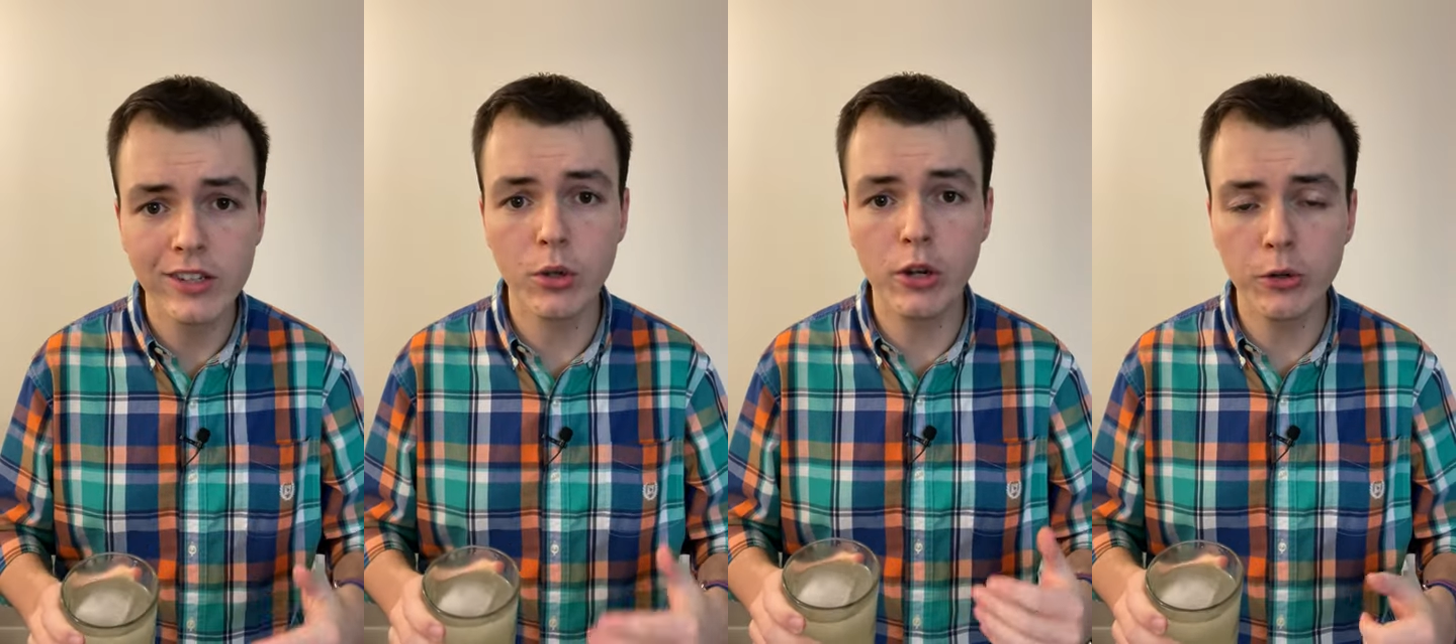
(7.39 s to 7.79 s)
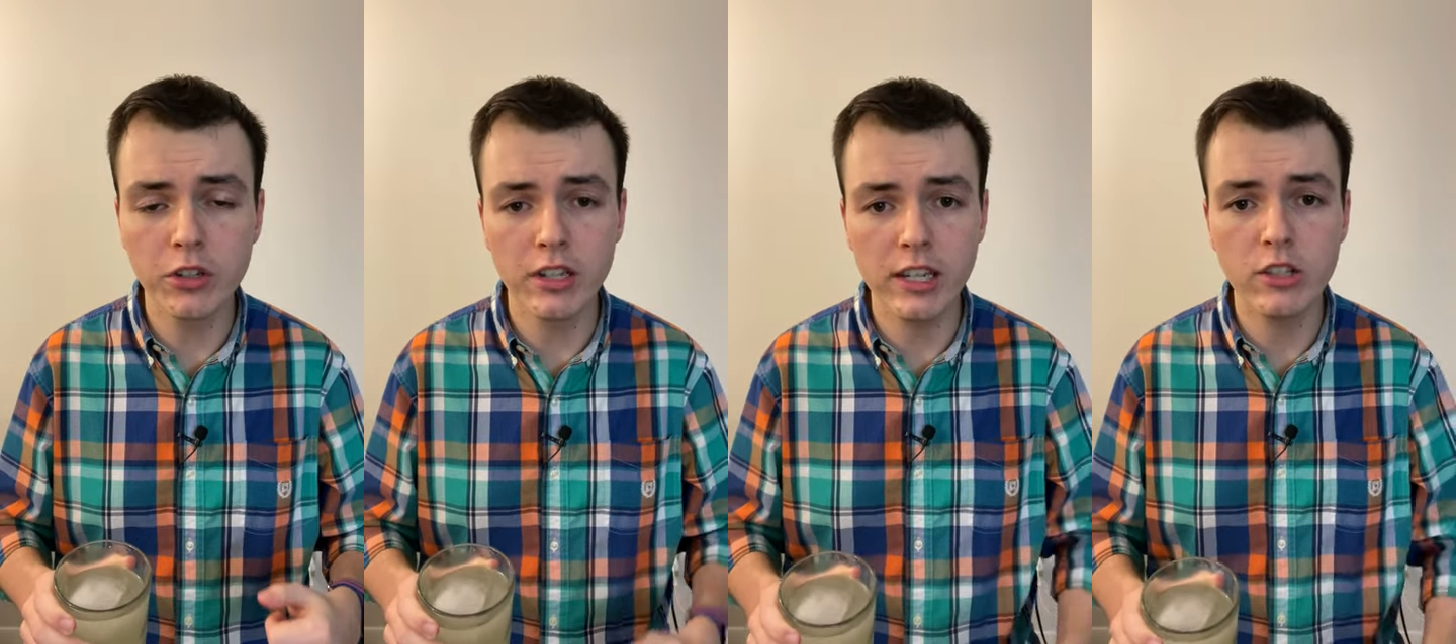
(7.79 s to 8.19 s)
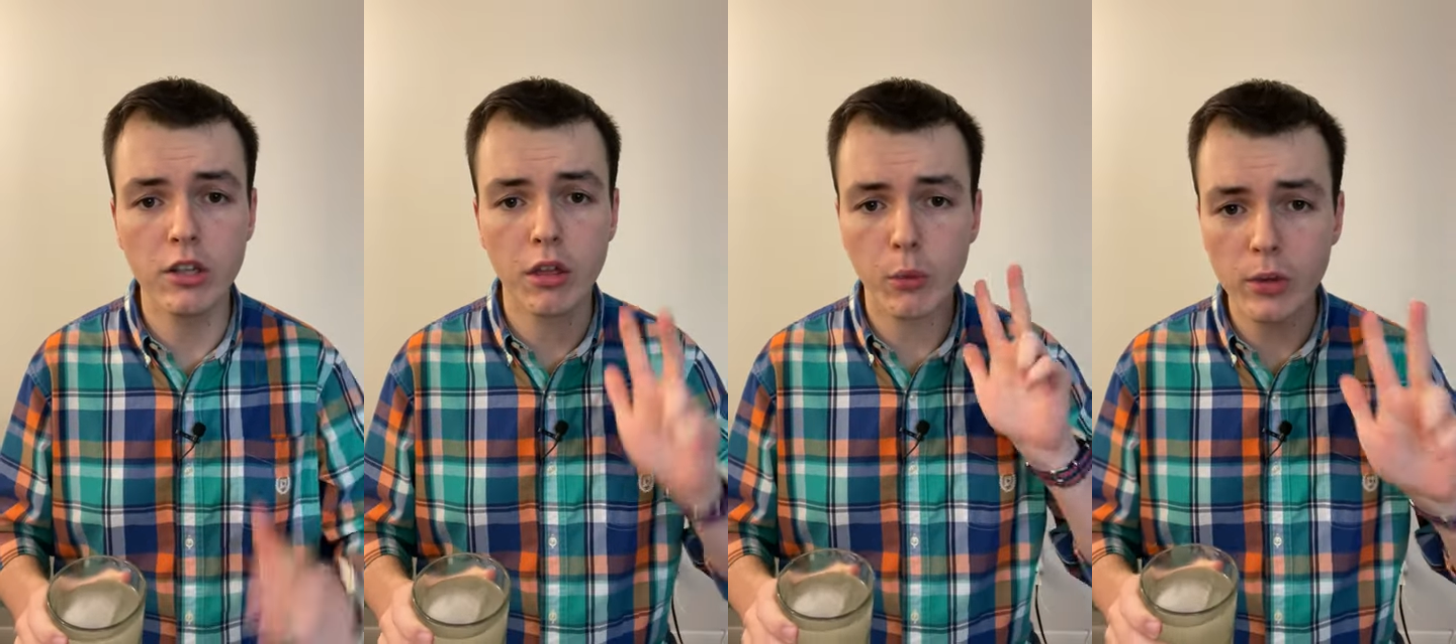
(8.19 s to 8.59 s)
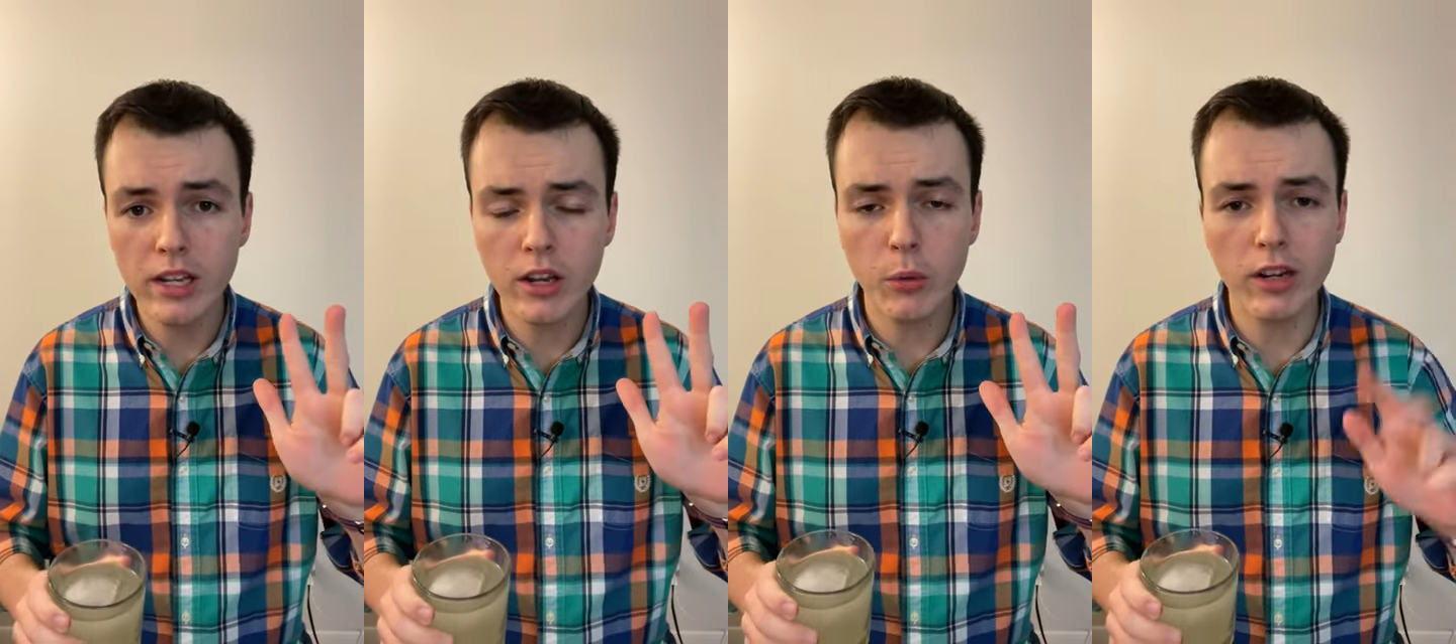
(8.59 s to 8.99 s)
So here's an easy
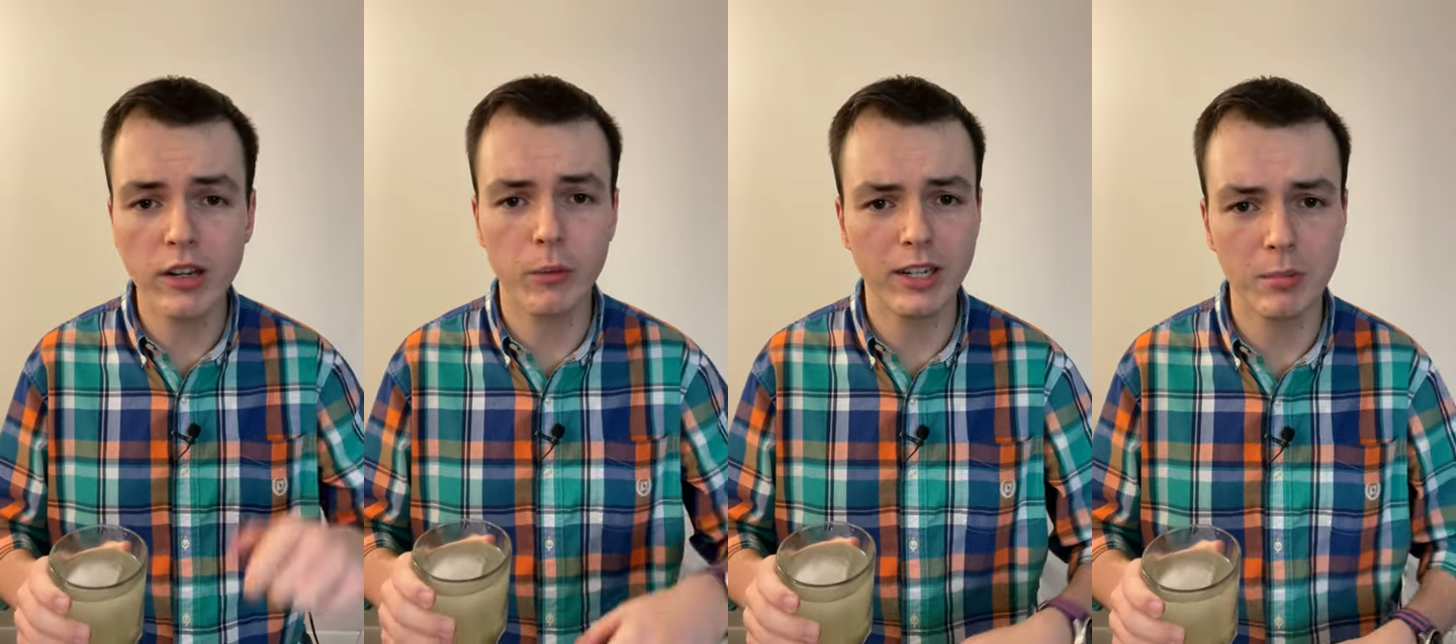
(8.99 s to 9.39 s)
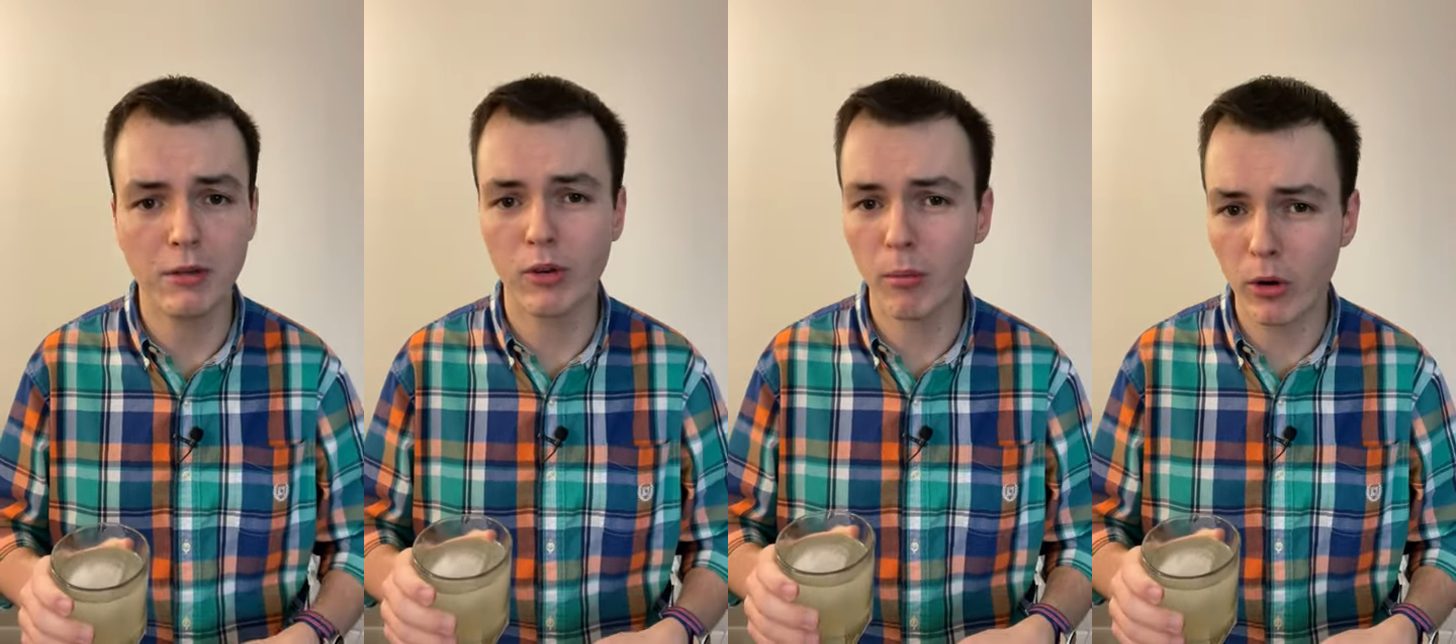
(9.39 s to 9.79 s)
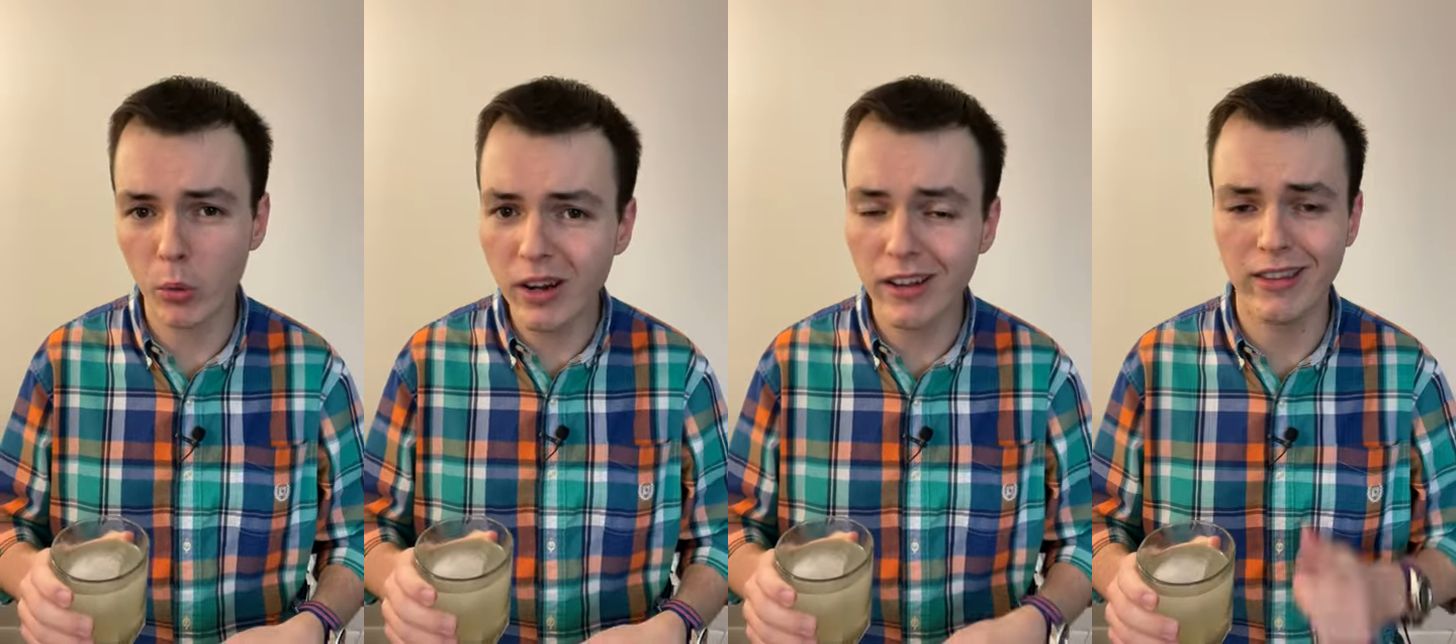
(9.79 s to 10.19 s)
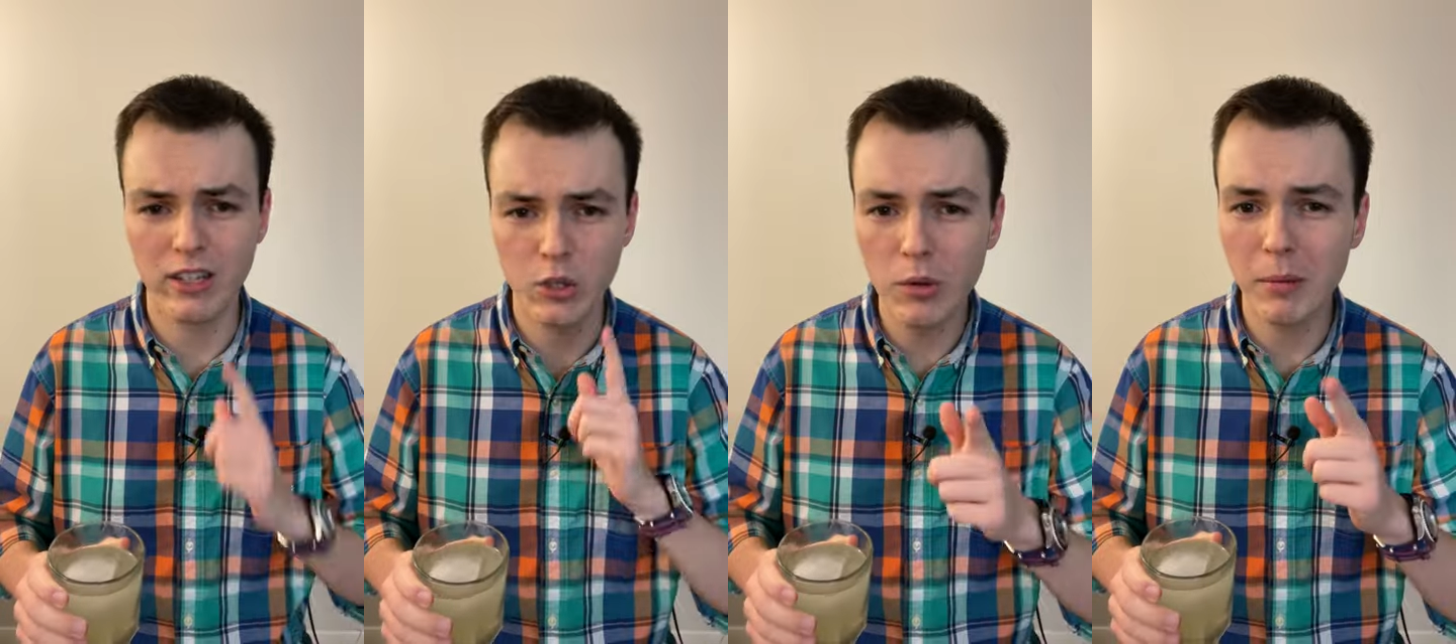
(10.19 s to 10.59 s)
3-ingredient recipe for a margarita
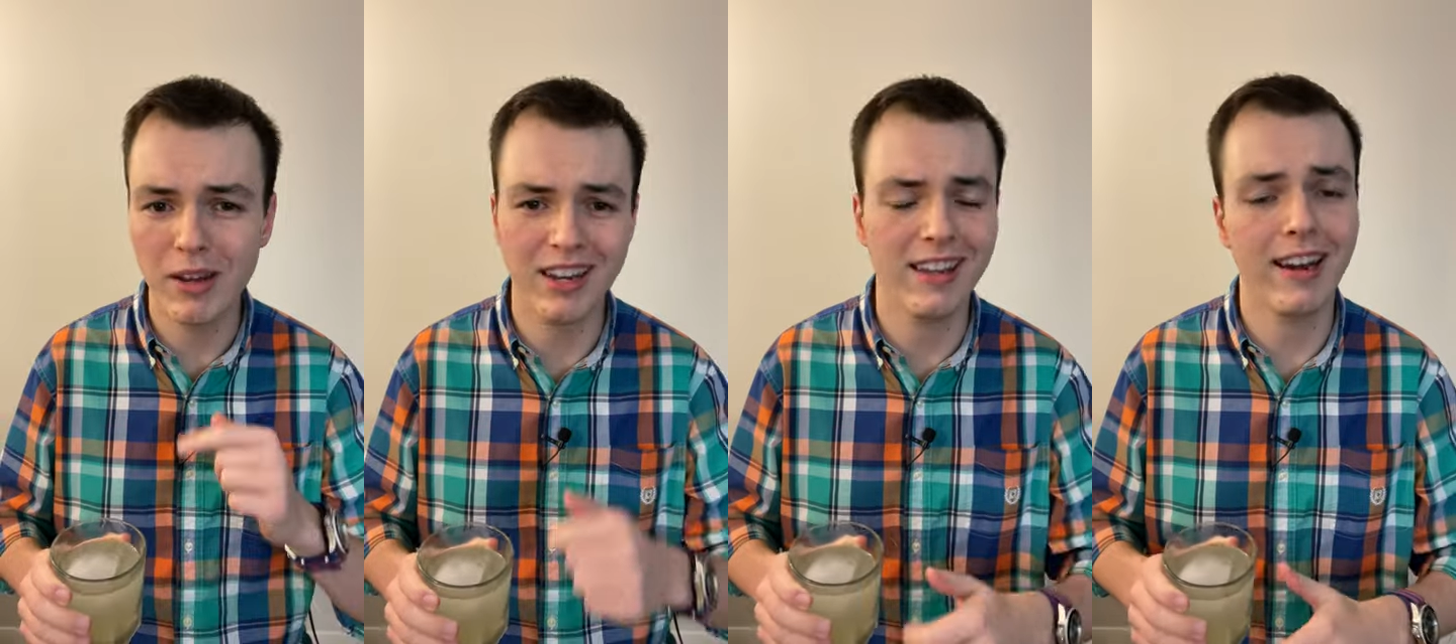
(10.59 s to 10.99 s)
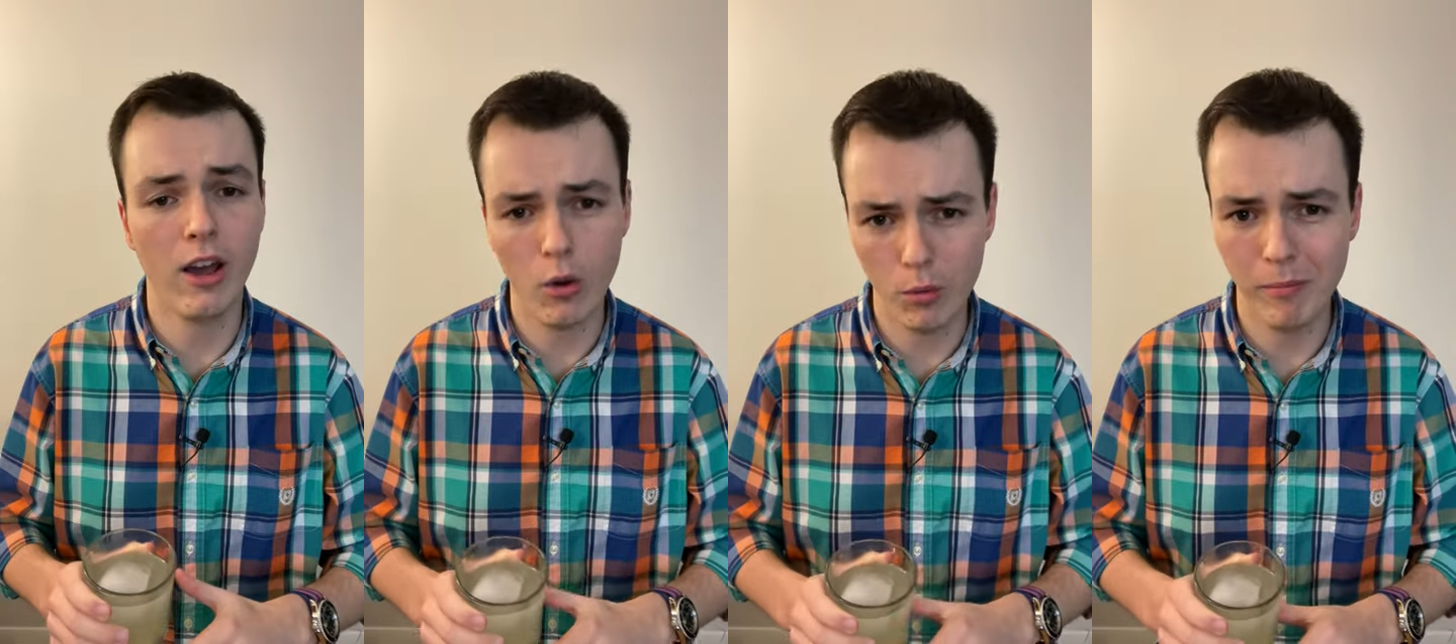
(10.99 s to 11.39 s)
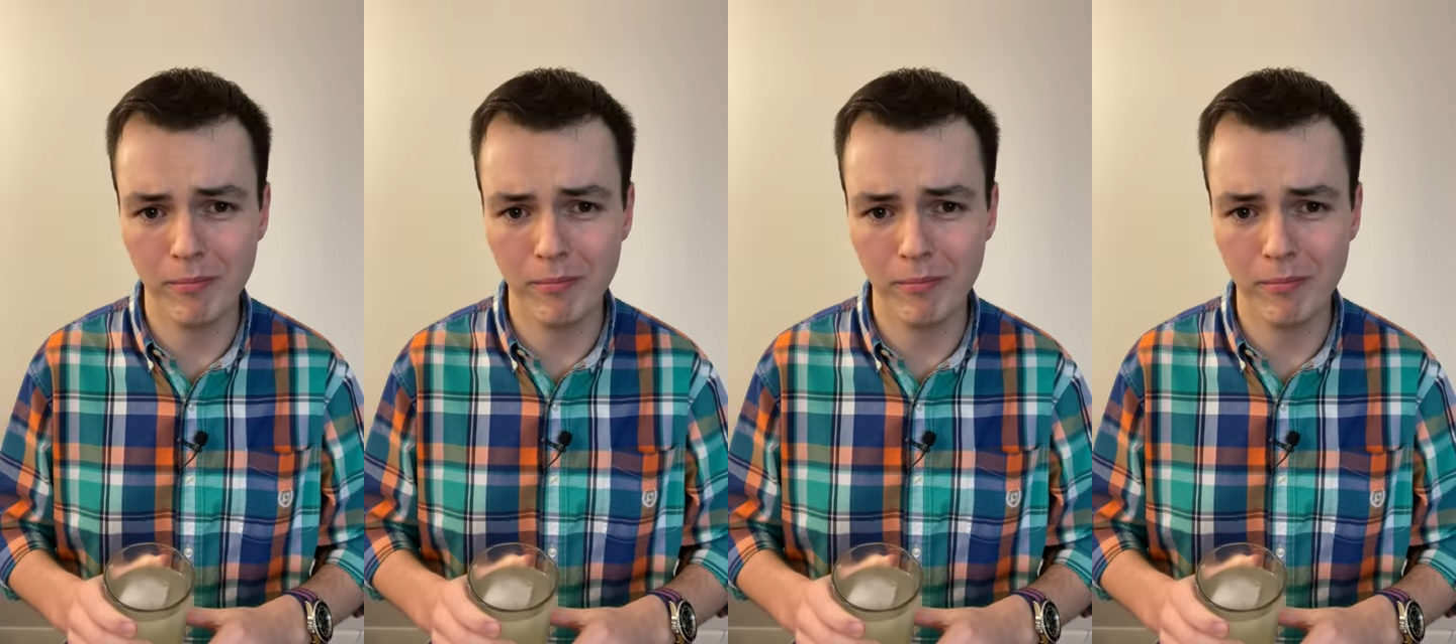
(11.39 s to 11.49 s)
that you can make at home.